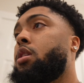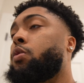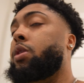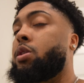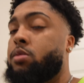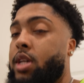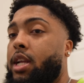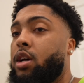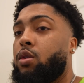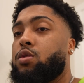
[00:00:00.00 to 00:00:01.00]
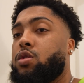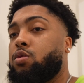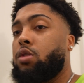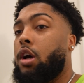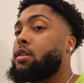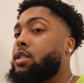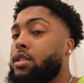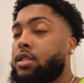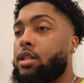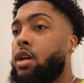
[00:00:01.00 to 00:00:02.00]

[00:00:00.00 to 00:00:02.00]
When you take those 2 losses,